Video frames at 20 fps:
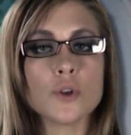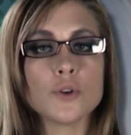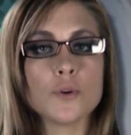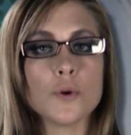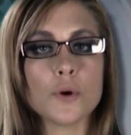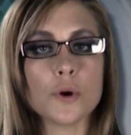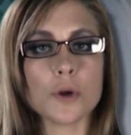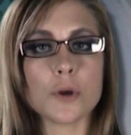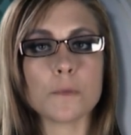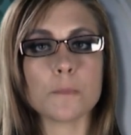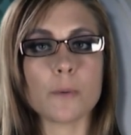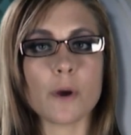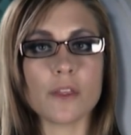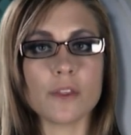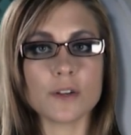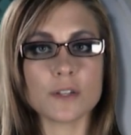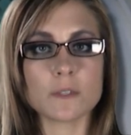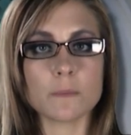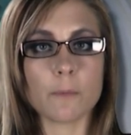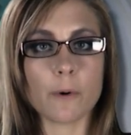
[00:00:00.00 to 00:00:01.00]
York
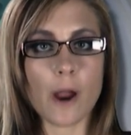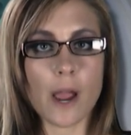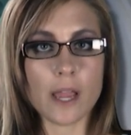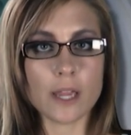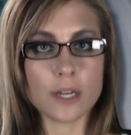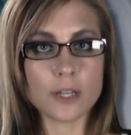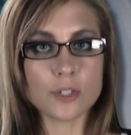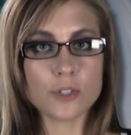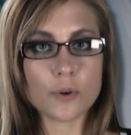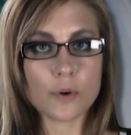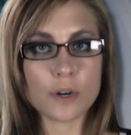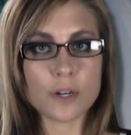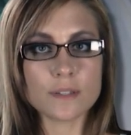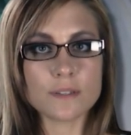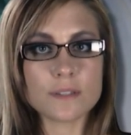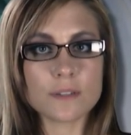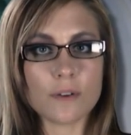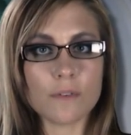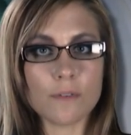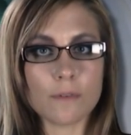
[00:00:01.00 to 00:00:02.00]
brothers Brian and
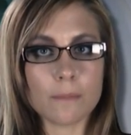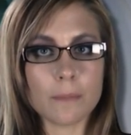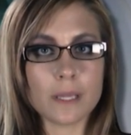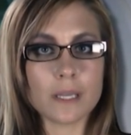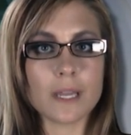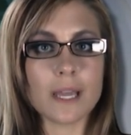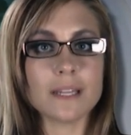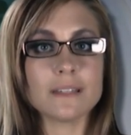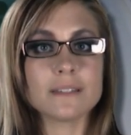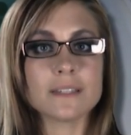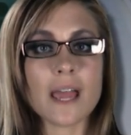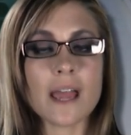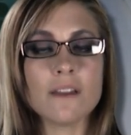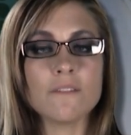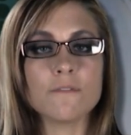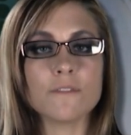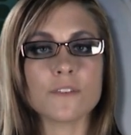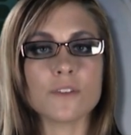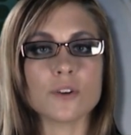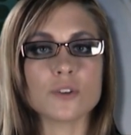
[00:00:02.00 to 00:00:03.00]
Jordan Silverman
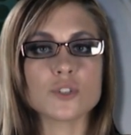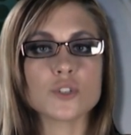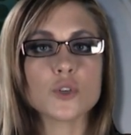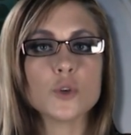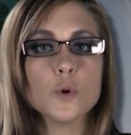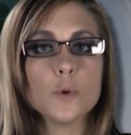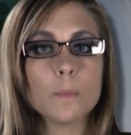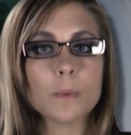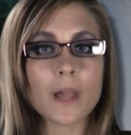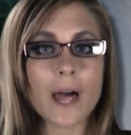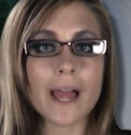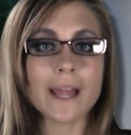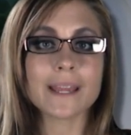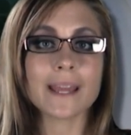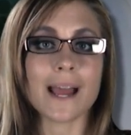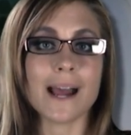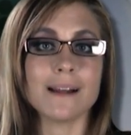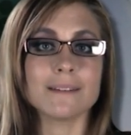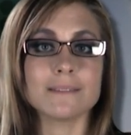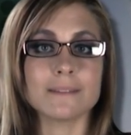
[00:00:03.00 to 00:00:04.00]
intend for their two-ply
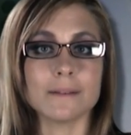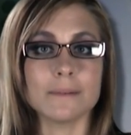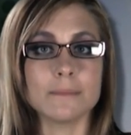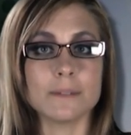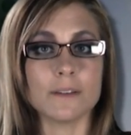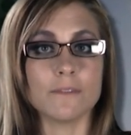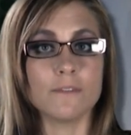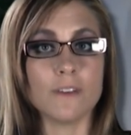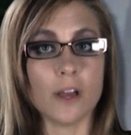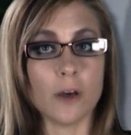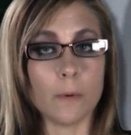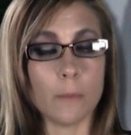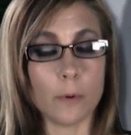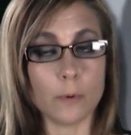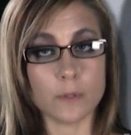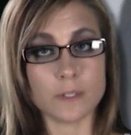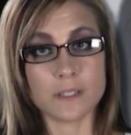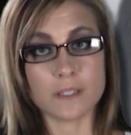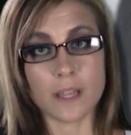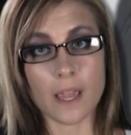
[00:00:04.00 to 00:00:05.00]
concept
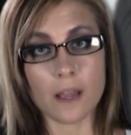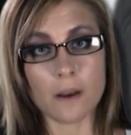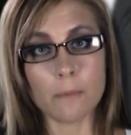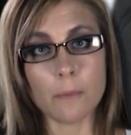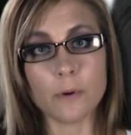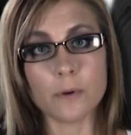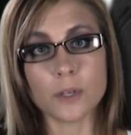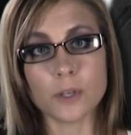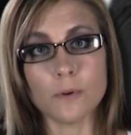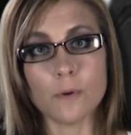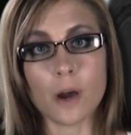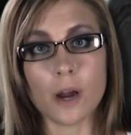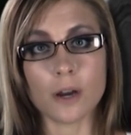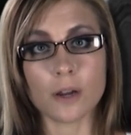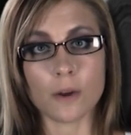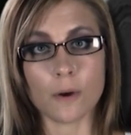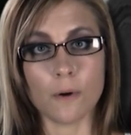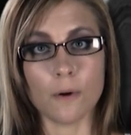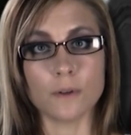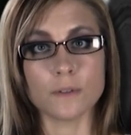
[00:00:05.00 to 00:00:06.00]
available with scannable
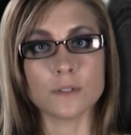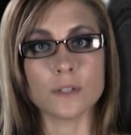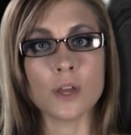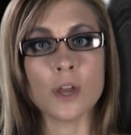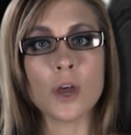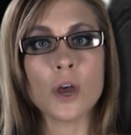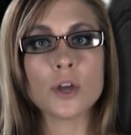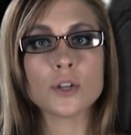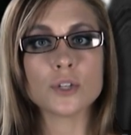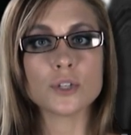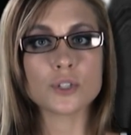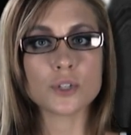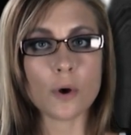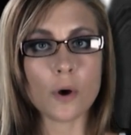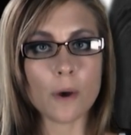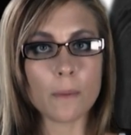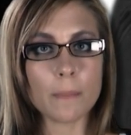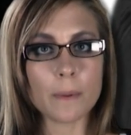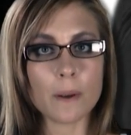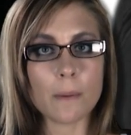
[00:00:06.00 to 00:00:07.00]
QR codes to
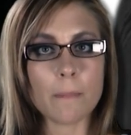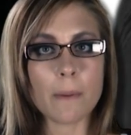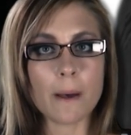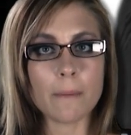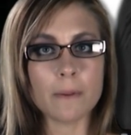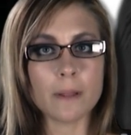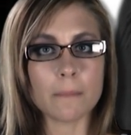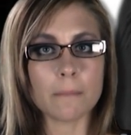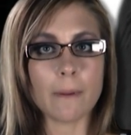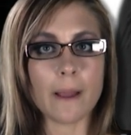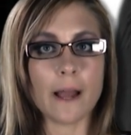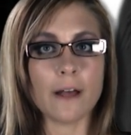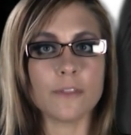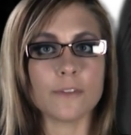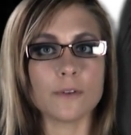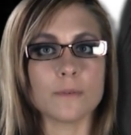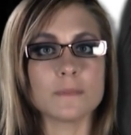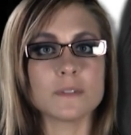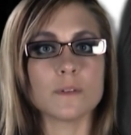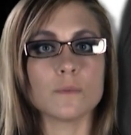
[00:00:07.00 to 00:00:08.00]
show up in public
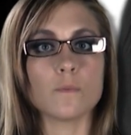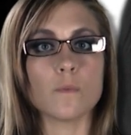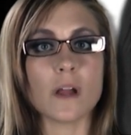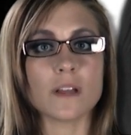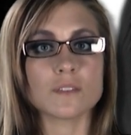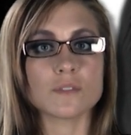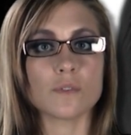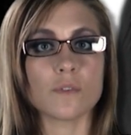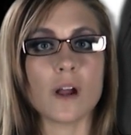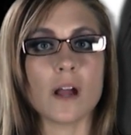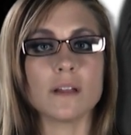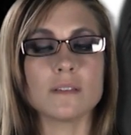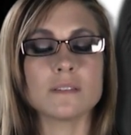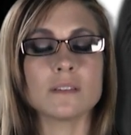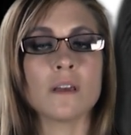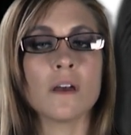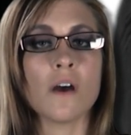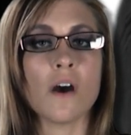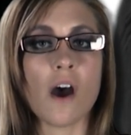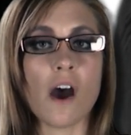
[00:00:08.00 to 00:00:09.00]
bathrooms in
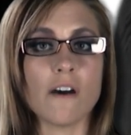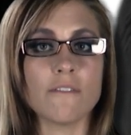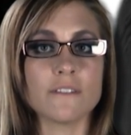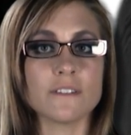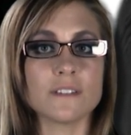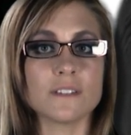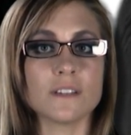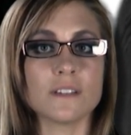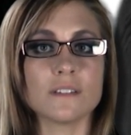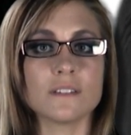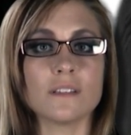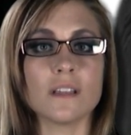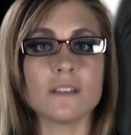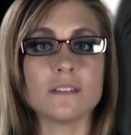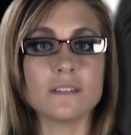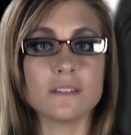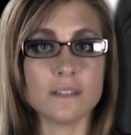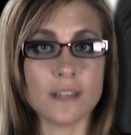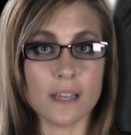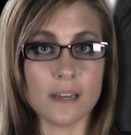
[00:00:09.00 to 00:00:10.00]
restaurants, offices,
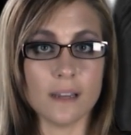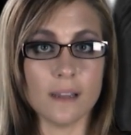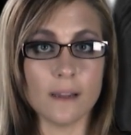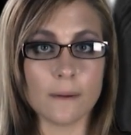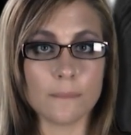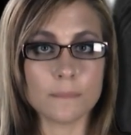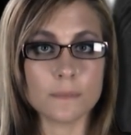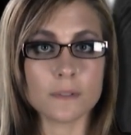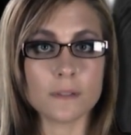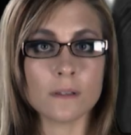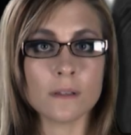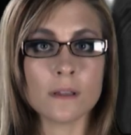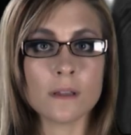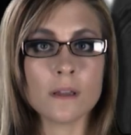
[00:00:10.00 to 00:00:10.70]
and stadiums.